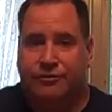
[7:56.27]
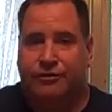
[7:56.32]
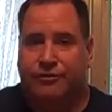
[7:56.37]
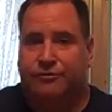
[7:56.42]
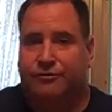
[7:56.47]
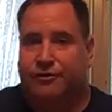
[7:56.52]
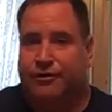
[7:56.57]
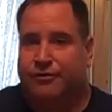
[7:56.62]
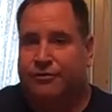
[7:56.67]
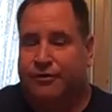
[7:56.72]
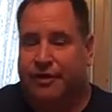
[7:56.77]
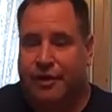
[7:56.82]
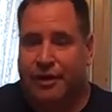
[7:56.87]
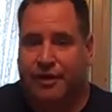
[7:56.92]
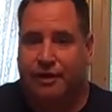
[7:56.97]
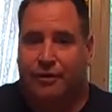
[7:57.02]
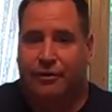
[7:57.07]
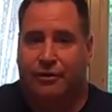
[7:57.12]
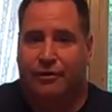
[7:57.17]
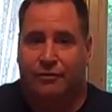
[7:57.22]
just for the
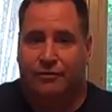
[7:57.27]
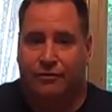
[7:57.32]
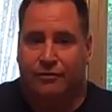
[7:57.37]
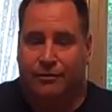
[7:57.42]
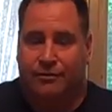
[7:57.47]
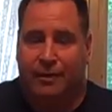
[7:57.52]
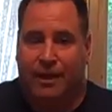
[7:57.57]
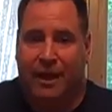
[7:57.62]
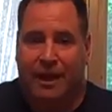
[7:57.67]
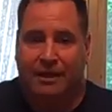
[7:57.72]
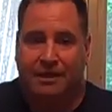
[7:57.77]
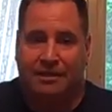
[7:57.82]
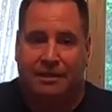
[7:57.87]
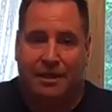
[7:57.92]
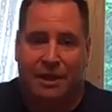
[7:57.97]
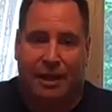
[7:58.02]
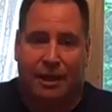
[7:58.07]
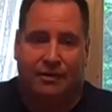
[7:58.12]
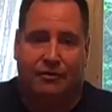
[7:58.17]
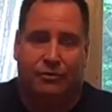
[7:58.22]
sake of going to a block
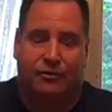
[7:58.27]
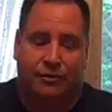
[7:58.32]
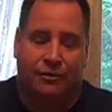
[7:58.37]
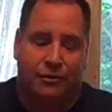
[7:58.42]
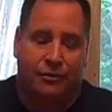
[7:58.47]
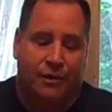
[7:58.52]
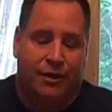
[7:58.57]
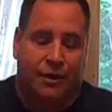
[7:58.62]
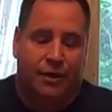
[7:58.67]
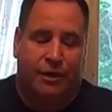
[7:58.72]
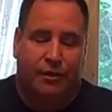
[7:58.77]
schedule.